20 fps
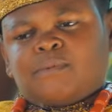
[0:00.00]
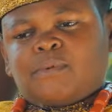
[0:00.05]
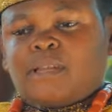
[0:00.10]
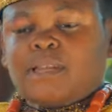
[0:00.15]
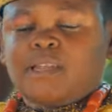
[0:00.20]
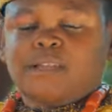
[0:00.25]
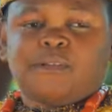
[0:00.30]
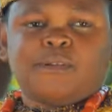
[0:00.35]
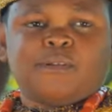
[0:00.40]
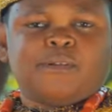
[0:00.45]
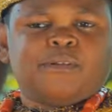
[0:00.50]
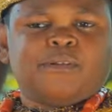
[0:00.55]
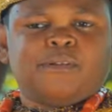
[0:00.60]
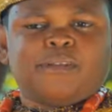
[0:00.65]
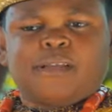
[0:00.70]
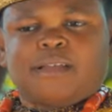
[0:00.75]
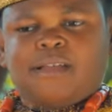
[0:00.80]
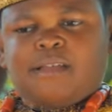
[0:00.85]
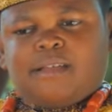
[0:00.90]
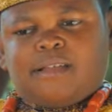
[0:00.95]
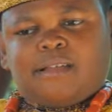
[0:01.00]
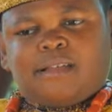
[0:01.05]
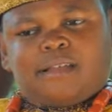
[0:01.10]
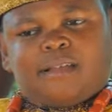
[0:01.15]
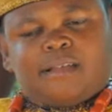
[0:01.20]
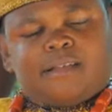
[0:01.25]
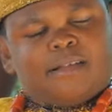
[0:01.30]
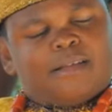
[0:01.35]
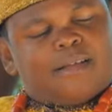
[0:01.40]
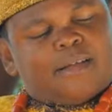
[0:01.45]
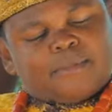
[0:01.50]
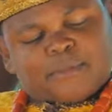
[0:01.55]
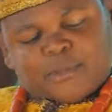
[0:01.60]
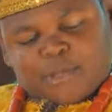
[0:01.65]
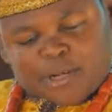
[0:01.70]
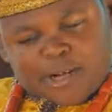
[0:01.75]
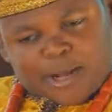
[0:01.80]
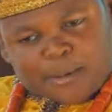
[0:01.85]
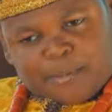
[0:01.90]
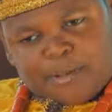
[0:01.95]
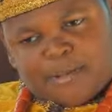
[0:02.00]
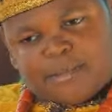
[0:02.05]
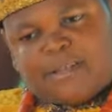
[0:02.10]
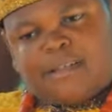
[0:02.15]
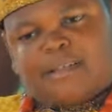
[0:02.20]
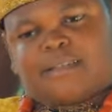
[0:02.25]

Olego, I'm sorry about